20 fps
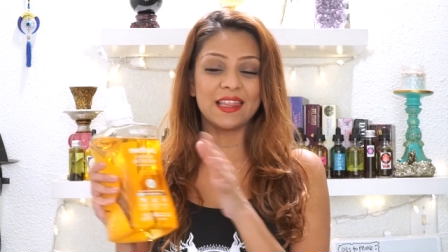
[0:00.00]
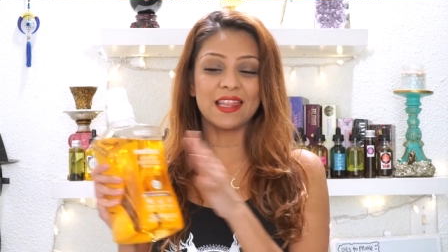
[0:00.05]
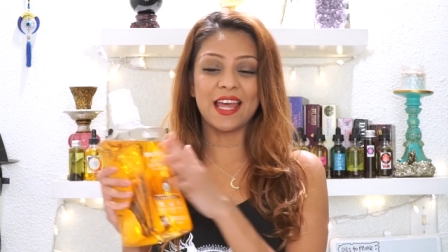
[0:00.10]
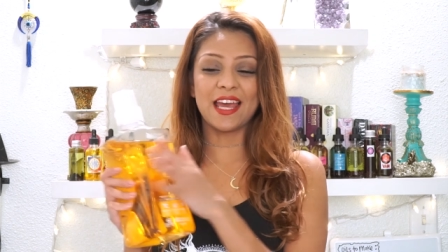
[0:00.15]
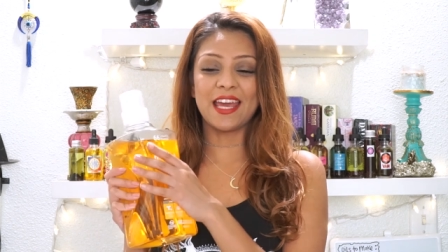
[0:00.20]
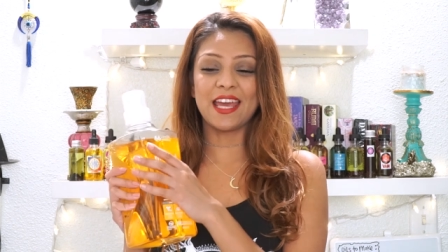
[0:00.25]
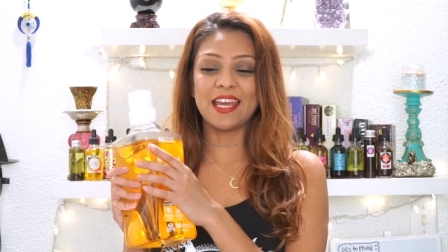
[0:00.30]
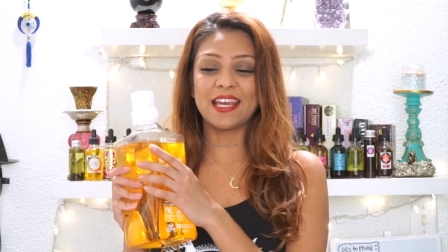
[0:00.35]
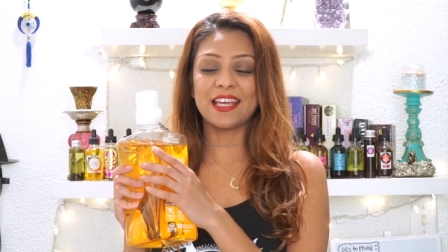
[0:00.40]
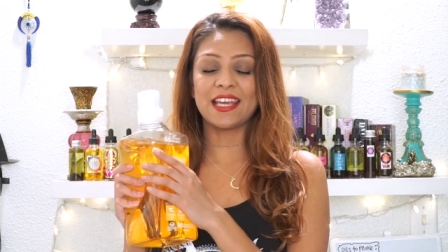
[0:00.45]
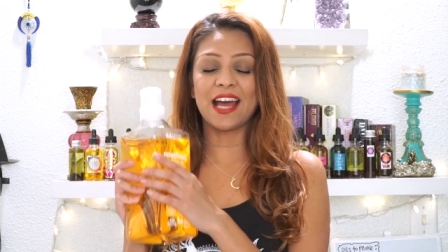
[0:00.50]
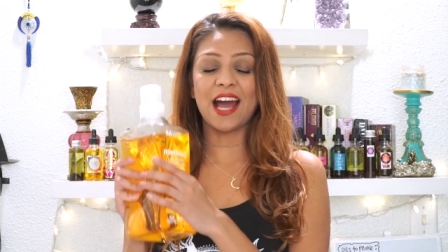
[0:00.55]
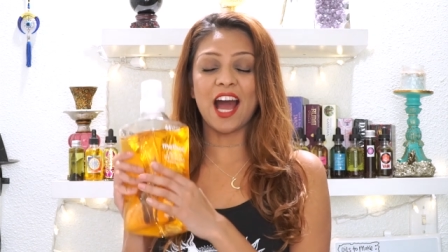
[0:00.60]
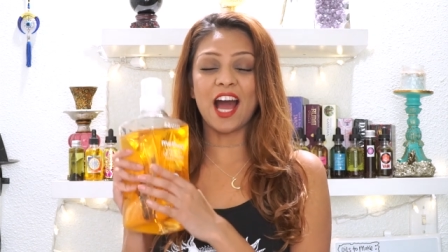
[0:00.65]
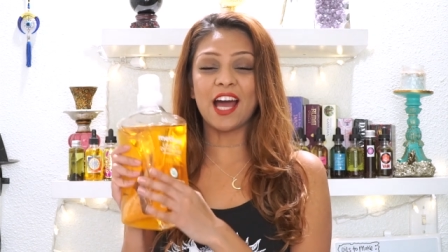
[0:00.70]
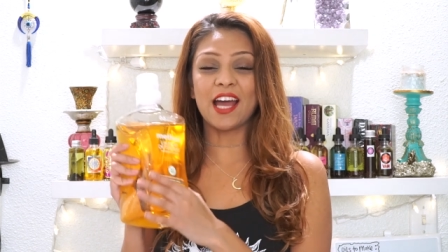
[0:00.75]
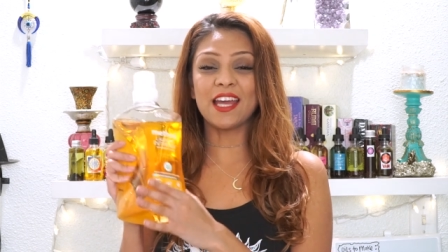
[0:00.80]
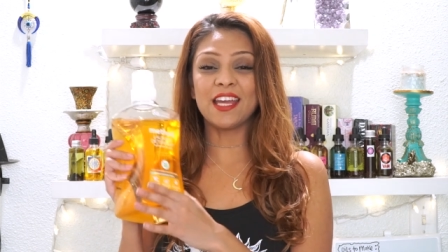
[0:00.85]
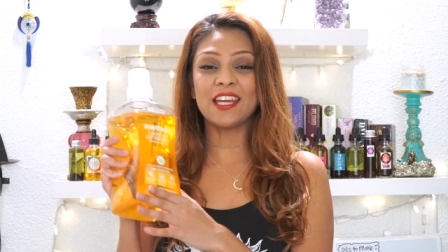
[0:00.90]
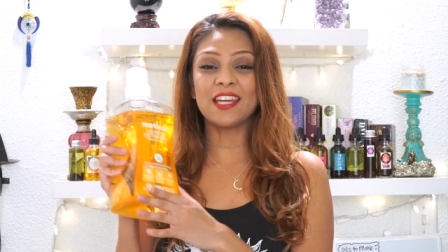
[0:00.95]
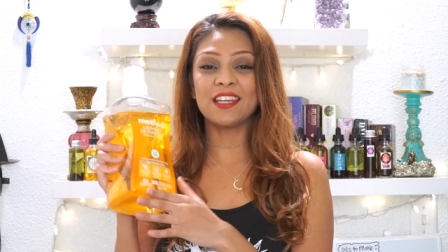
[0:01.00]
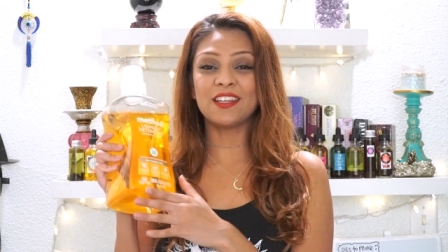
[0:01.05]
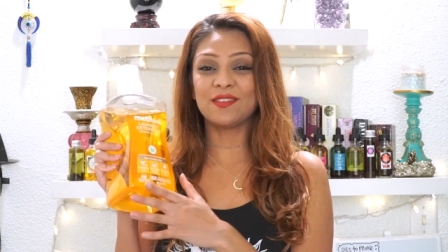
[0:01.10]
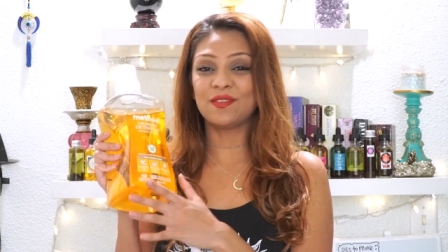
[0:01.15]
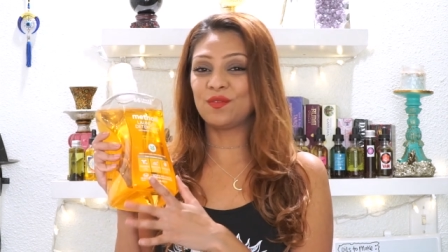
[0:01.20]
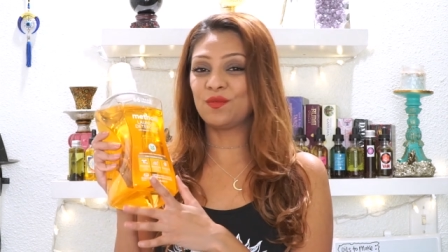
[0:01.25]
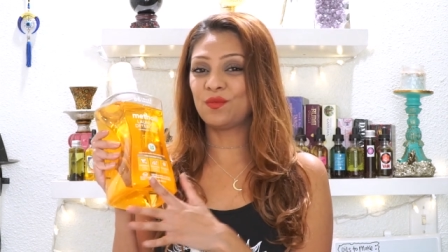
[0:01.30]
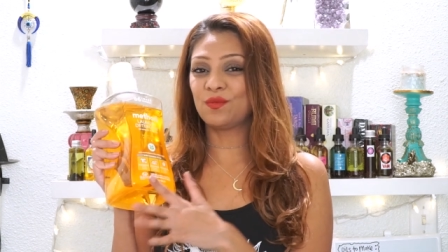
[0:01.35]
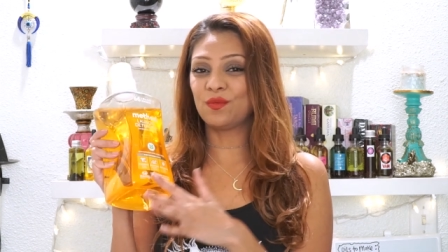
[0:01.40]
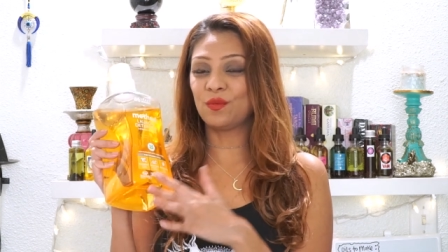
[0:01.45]
Like, I
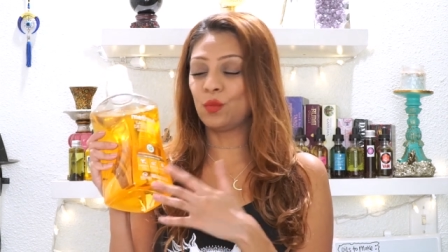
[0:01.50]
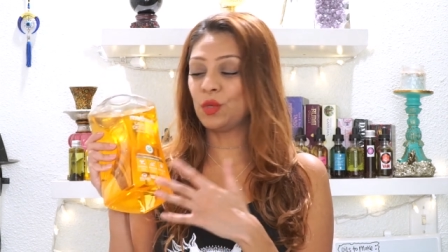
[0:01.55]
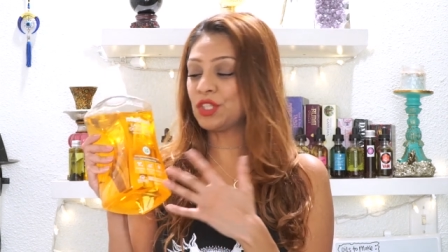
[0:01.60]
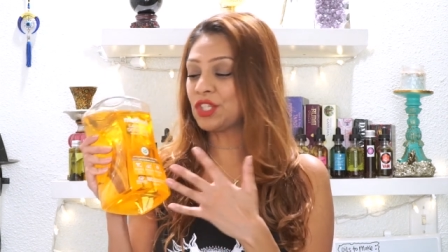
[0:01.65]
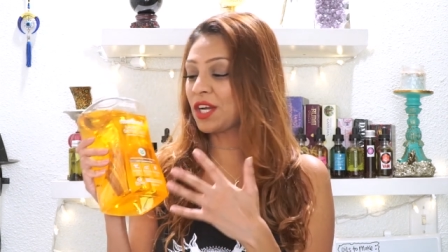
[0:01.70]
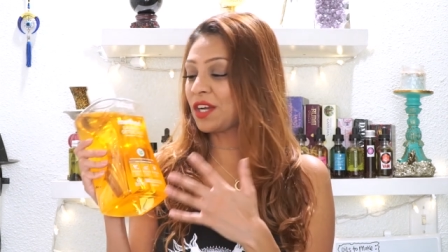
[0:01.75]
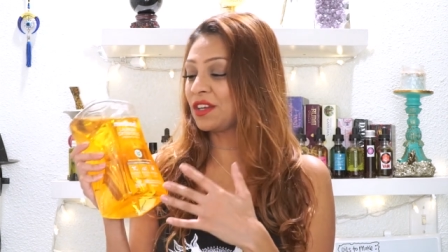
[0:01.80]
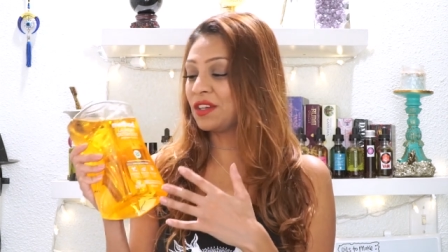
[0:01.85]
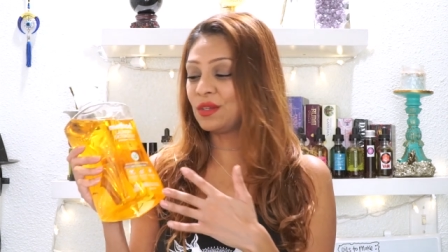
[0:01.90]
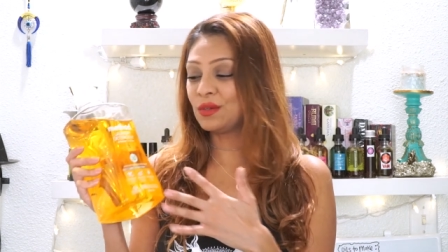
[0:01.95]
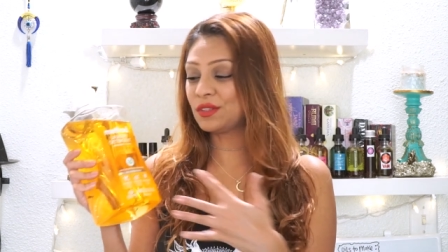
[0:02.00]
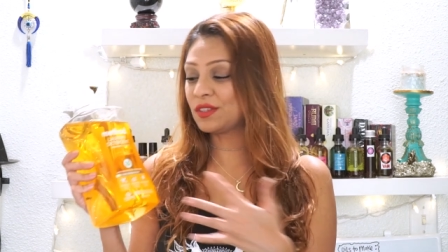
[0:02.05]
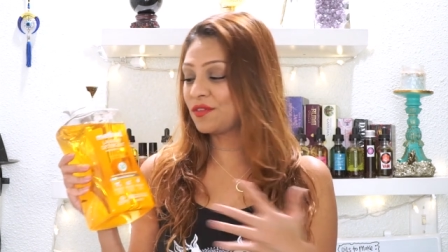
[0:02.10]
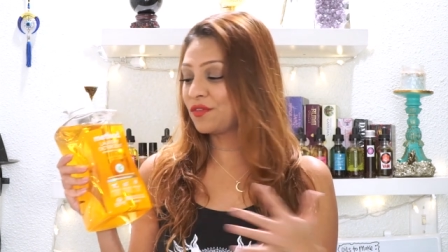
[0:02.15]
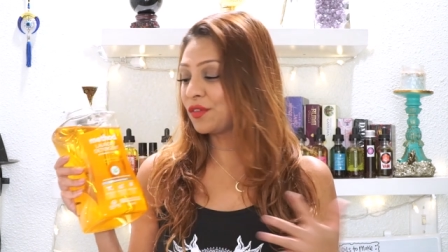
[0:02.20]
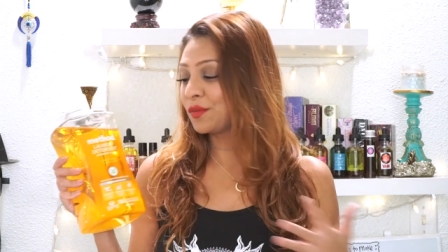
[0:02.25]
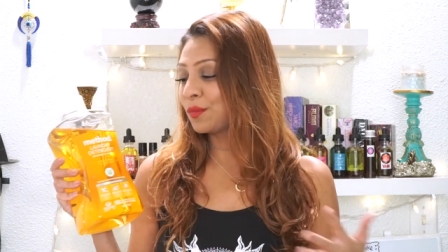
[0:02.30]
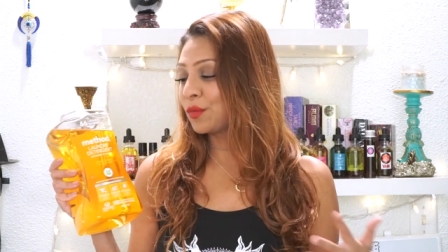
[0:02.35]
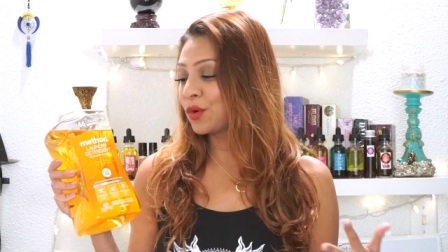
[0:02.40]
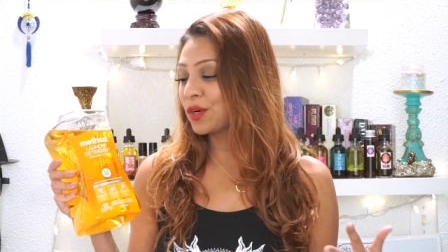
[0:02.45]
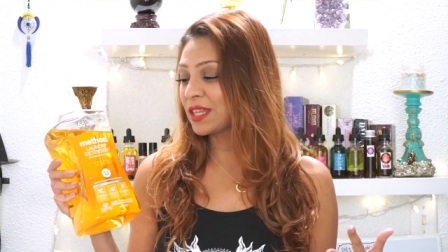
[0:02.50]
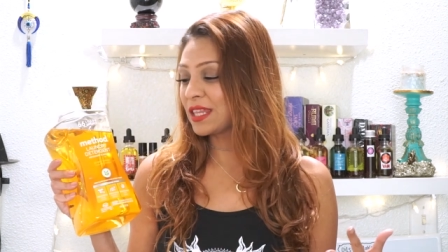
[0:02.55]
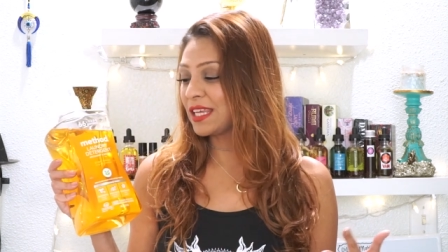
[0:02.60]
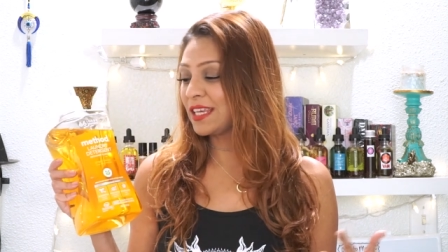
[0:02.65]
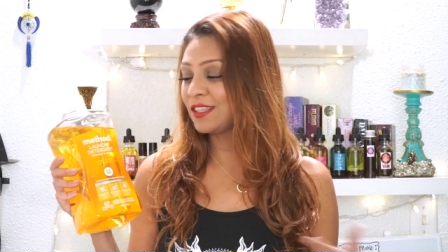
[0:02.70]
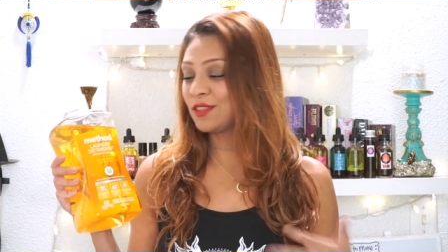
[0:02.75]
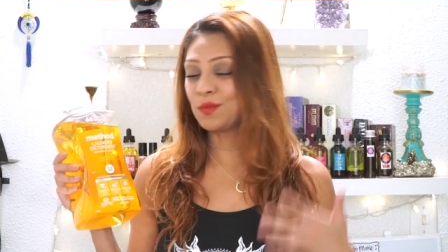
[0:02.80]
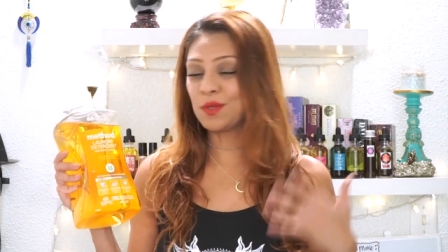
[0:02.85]
wish I could use it for more things,